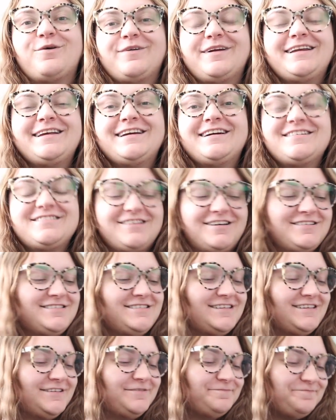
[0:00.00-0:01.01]
already
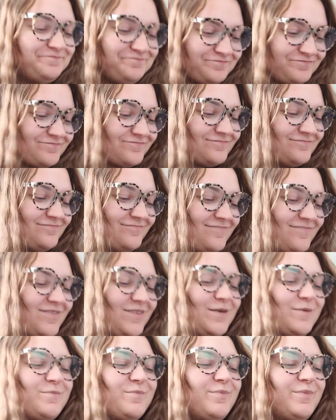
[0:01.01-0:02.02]
exhausted,
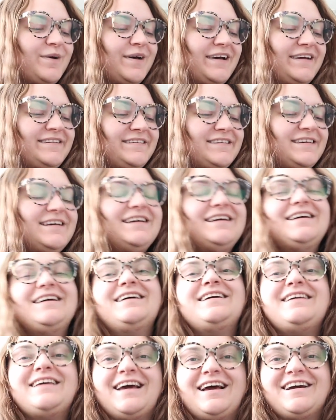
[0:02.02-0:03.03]
but
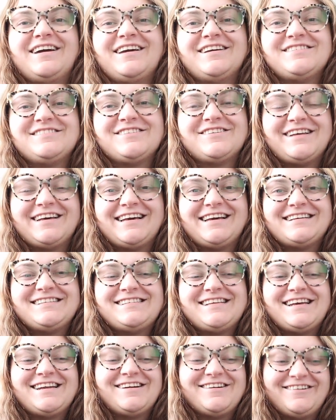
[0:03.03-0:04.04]
yeah, okay, so like I
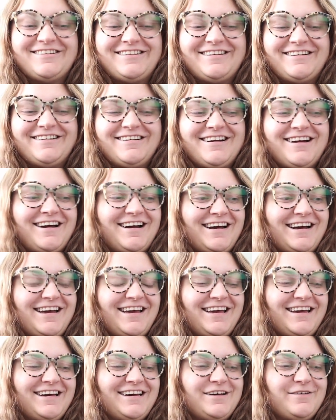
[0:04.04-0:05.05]
said earlier,
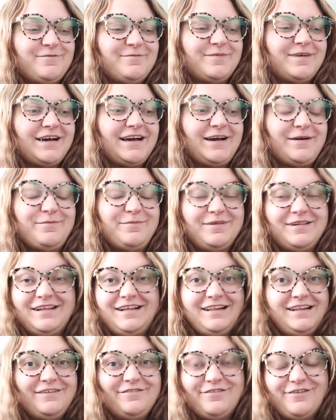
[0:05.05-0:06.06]
I um,
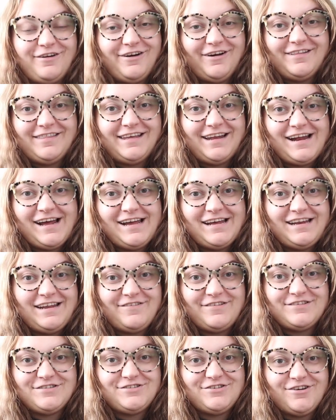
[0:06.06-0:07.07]
completely forgot that I had
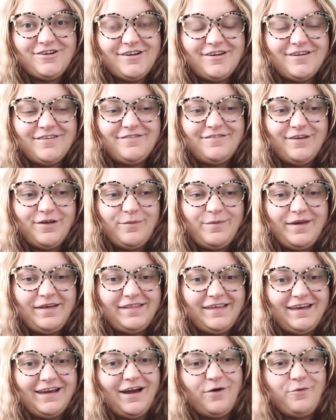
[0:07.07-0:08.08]
even started filming
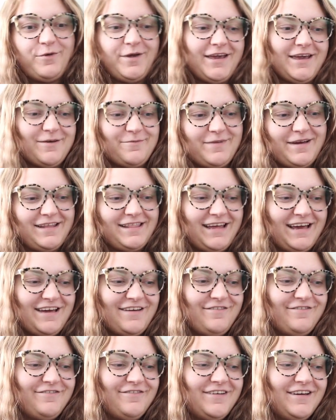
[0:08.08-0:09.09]
like a week in my life